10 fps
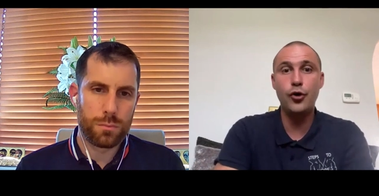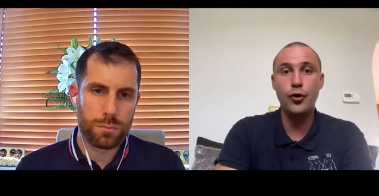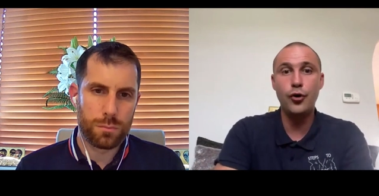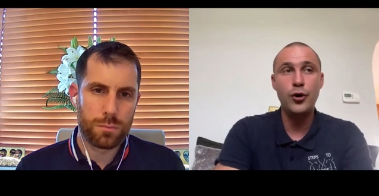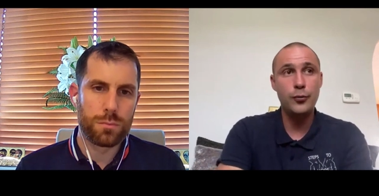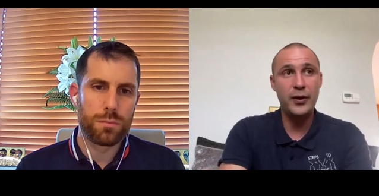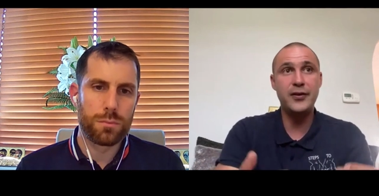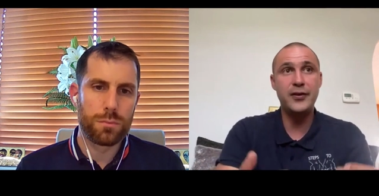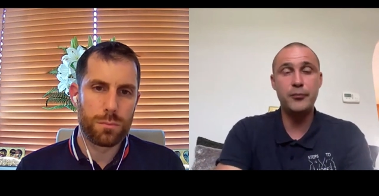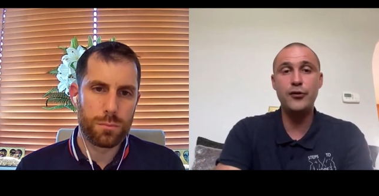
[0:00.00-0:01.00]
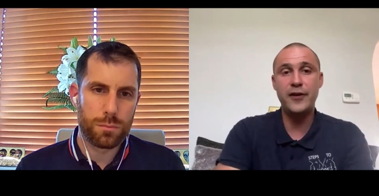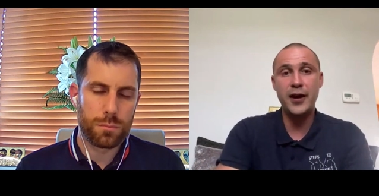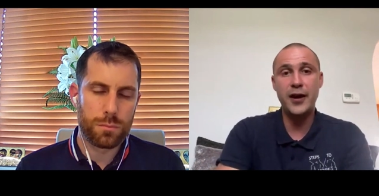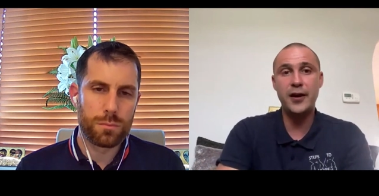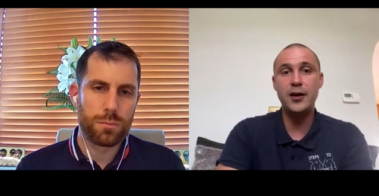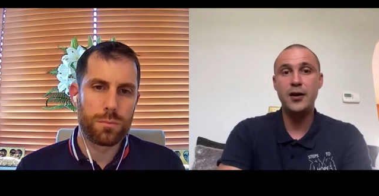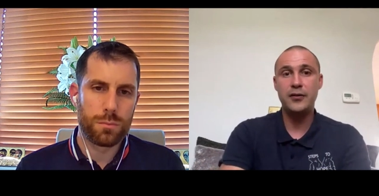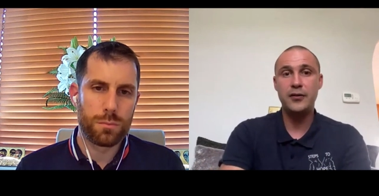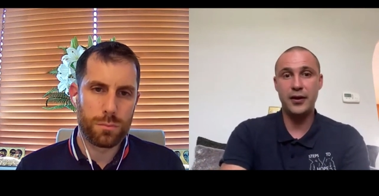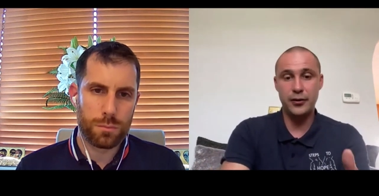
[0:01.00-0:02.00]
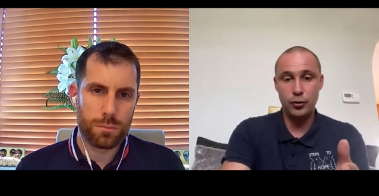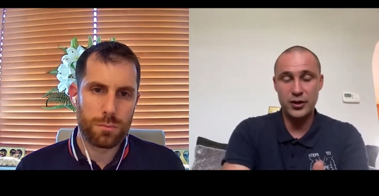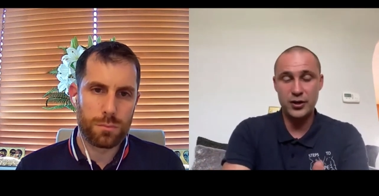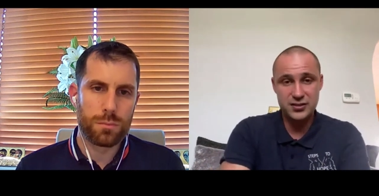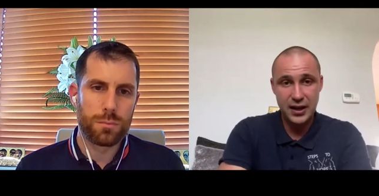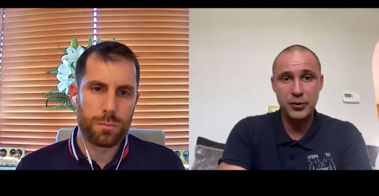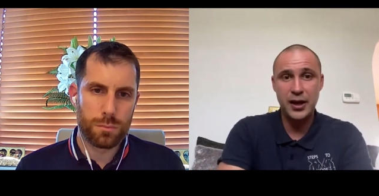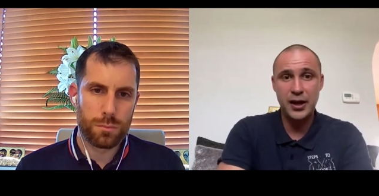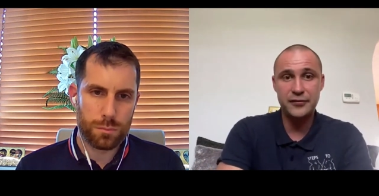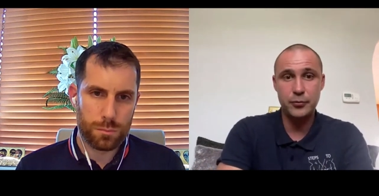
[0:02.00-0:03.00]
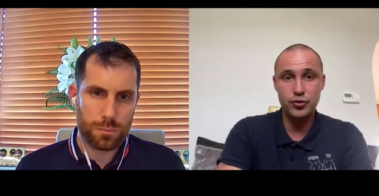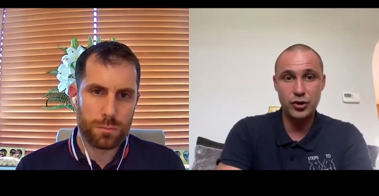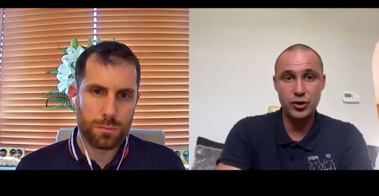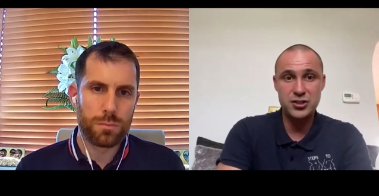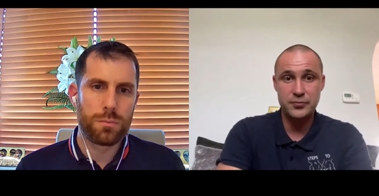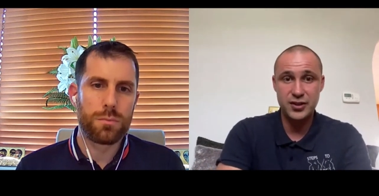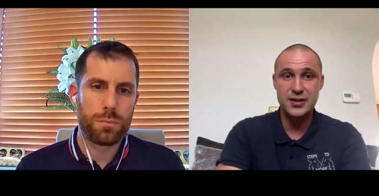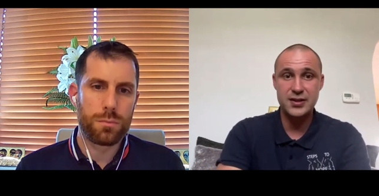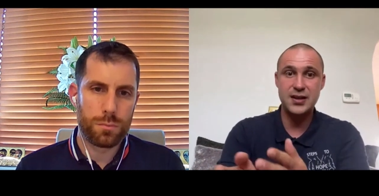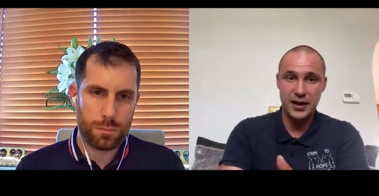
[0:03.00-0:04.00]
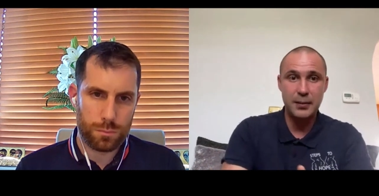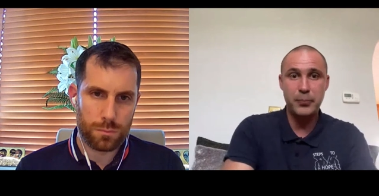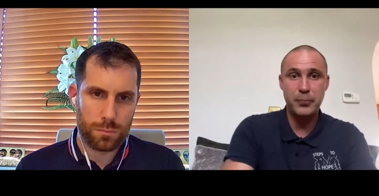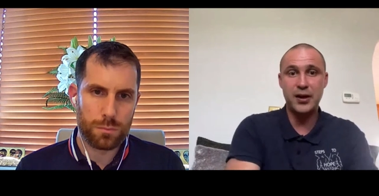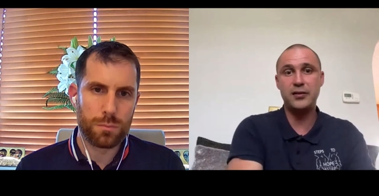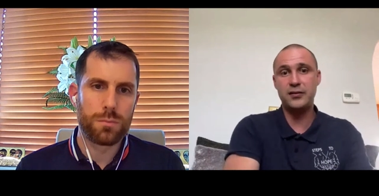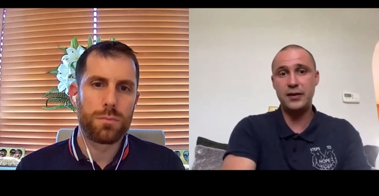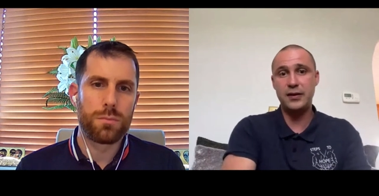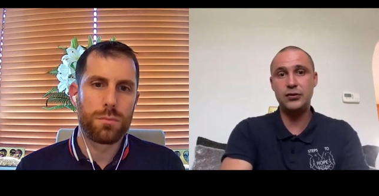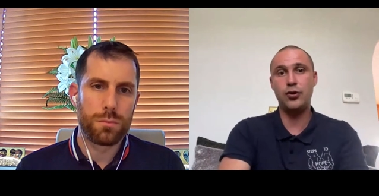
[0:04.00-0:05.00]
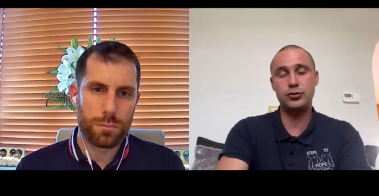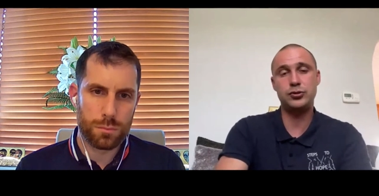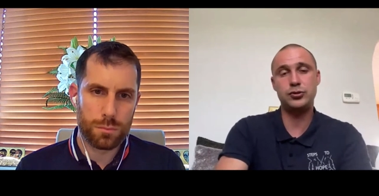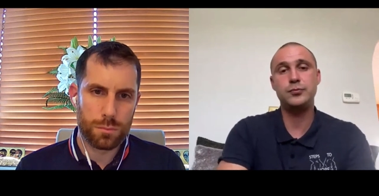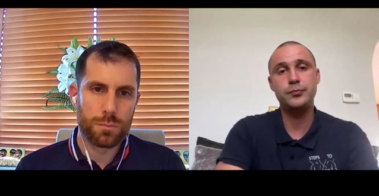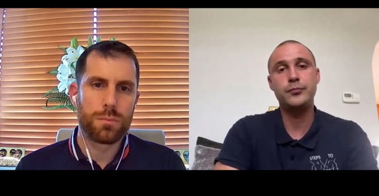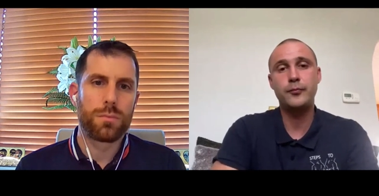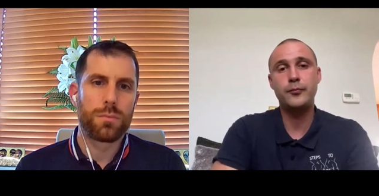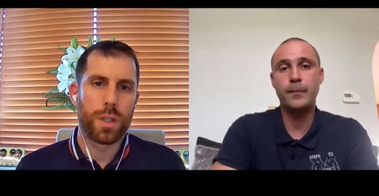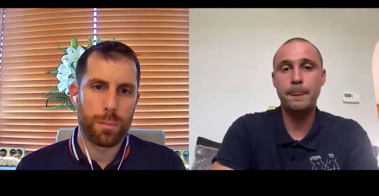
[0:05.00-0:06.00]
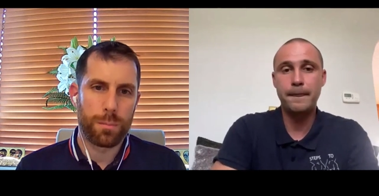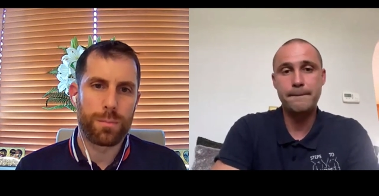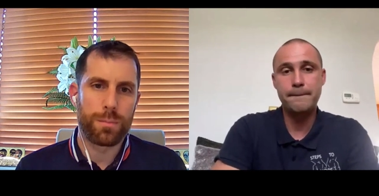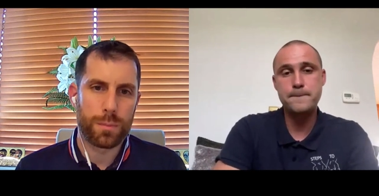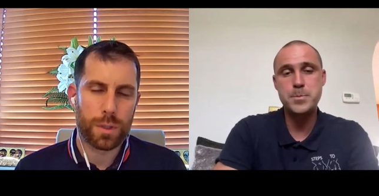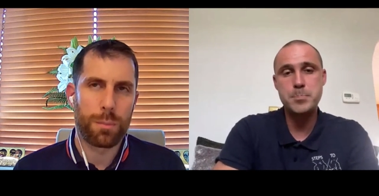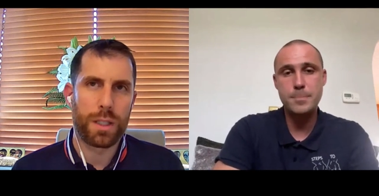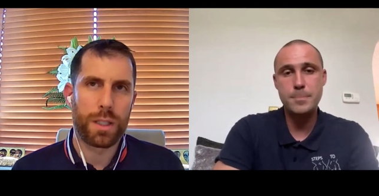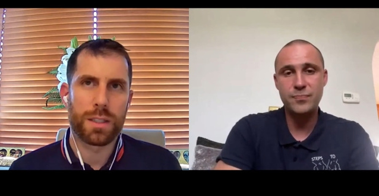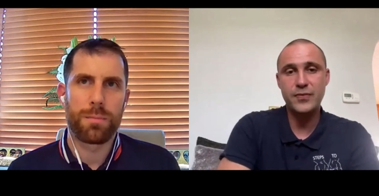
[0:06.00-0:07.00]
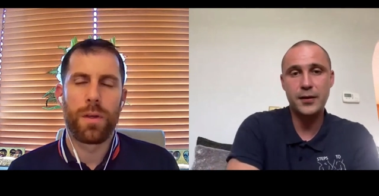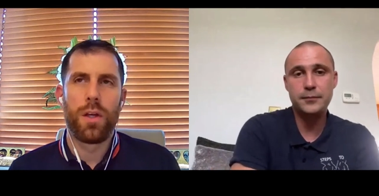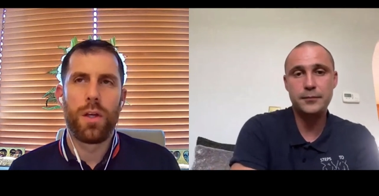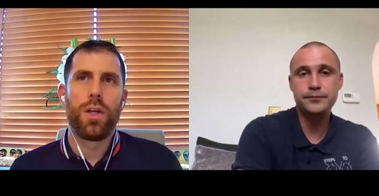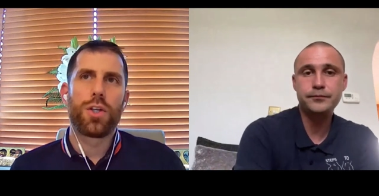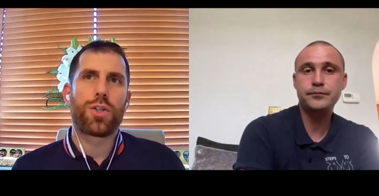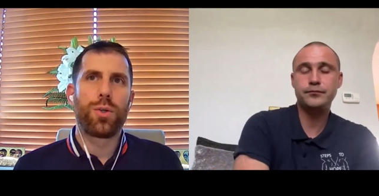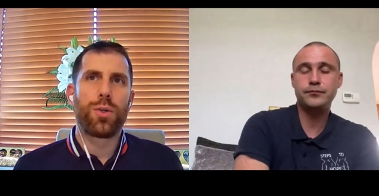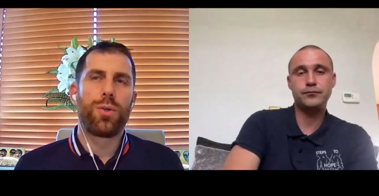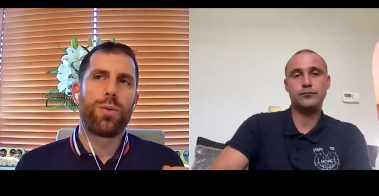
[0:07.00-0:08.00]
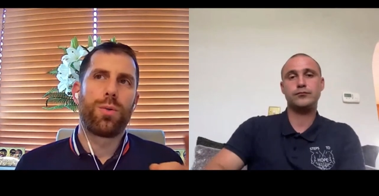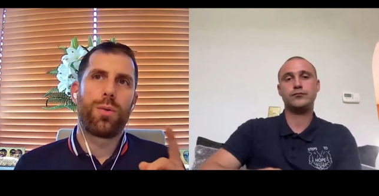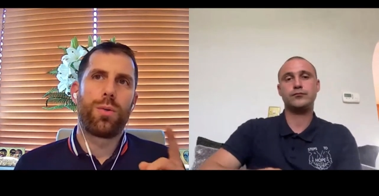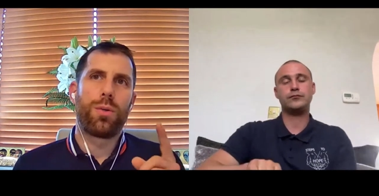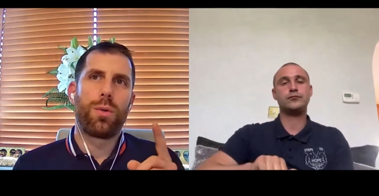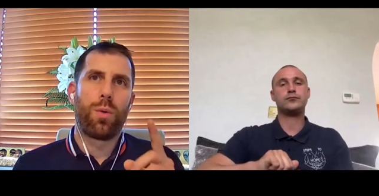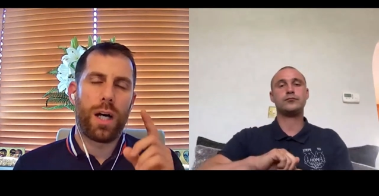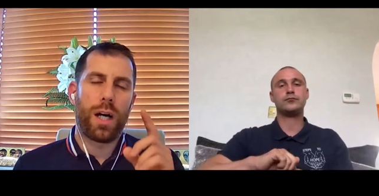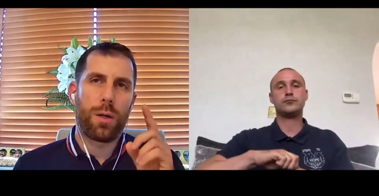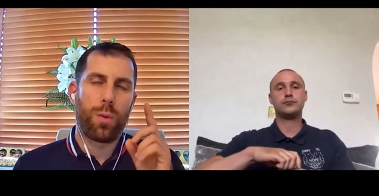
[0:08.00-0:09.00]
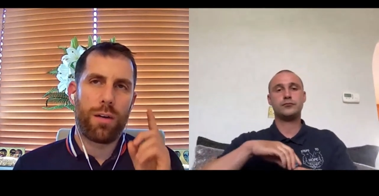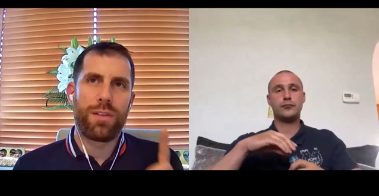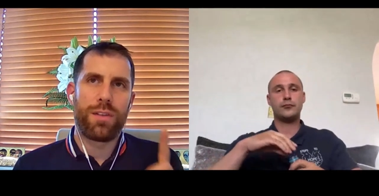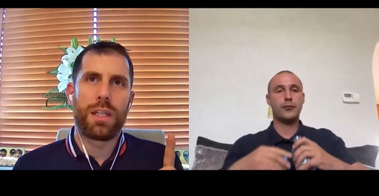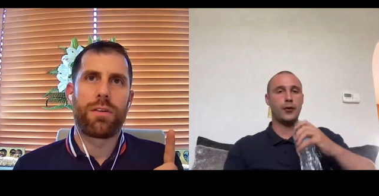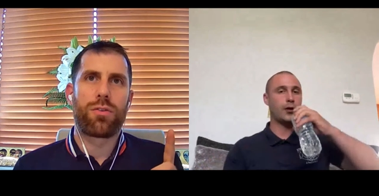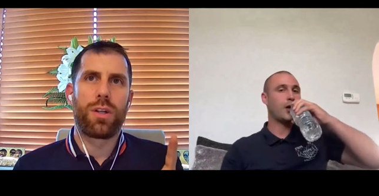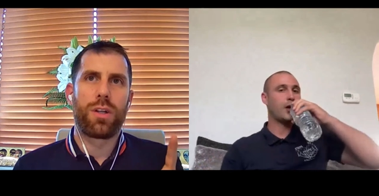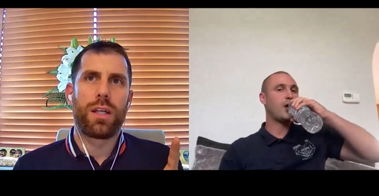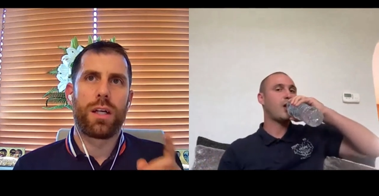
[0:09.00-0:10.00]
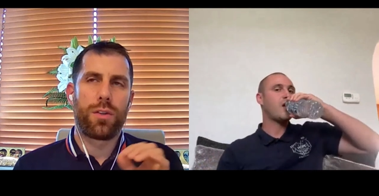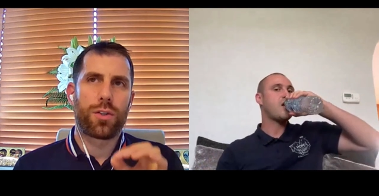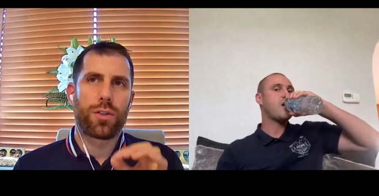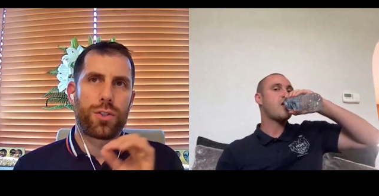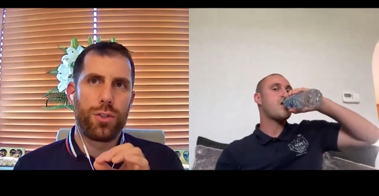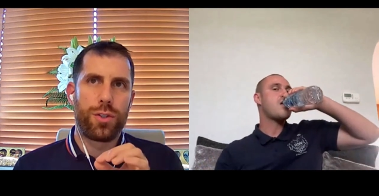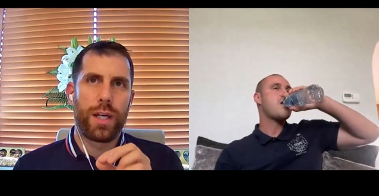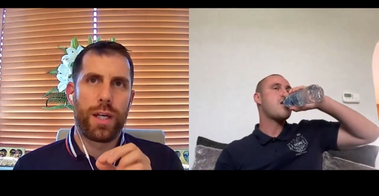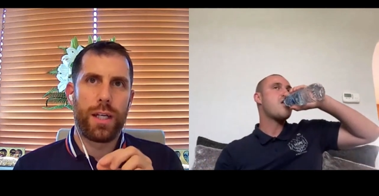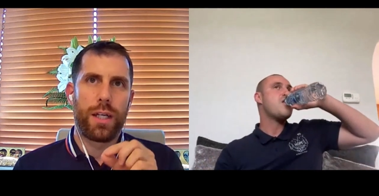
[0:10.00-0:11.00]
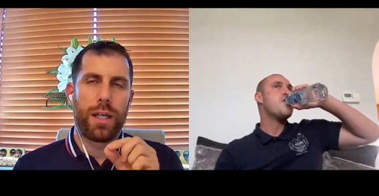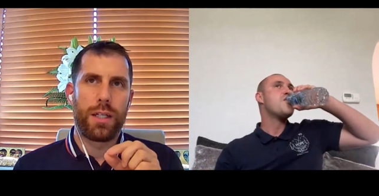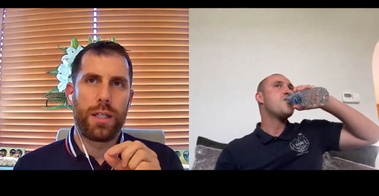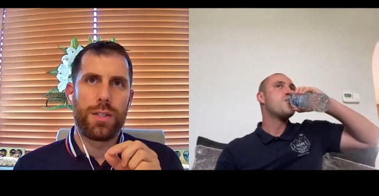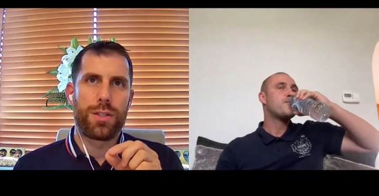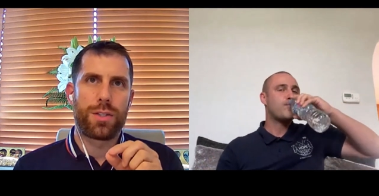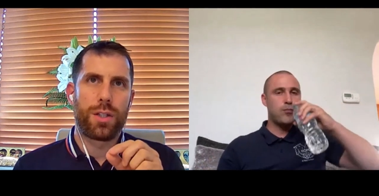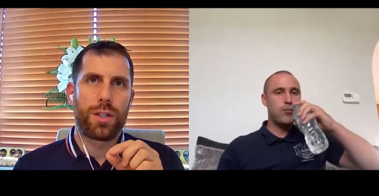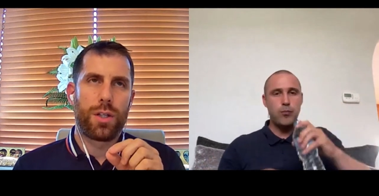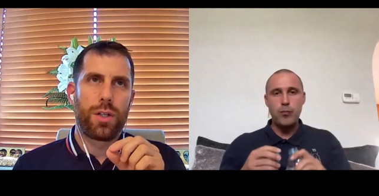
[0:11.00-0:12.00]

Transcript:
Speaker 1: know when they're moving in that they're going to stabilise from street substance and then begin their detox.
Speaker 2: Yeah, amazing. So what what I've never really understood then is